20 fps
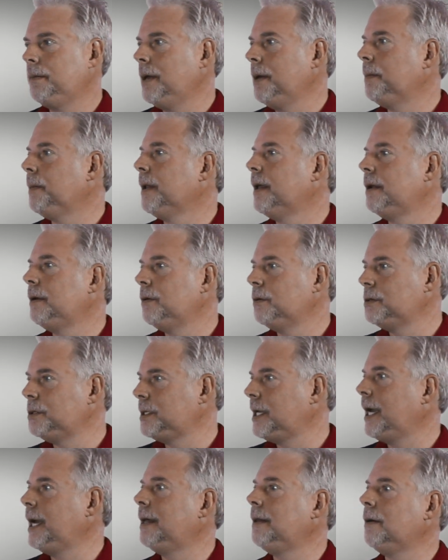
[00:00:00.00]
People
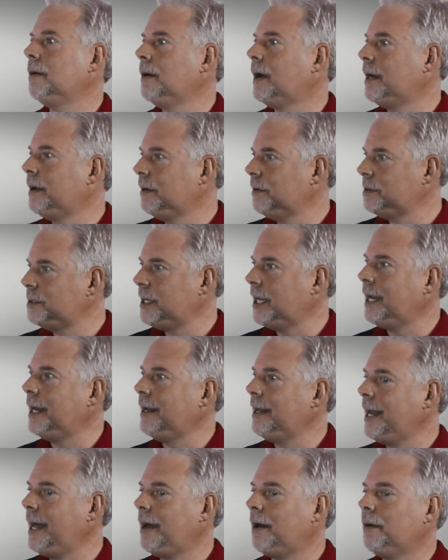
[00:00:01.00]
understand, they're
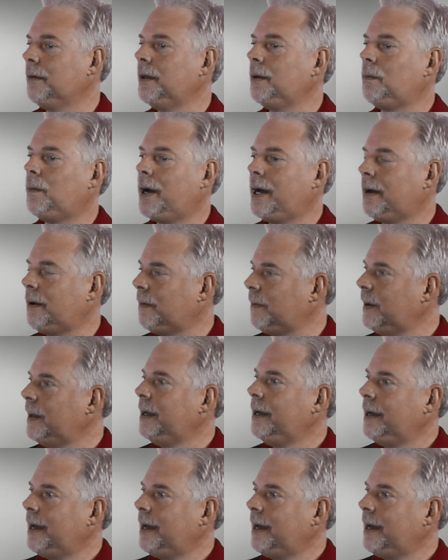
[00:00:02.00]
understanding now that, wow,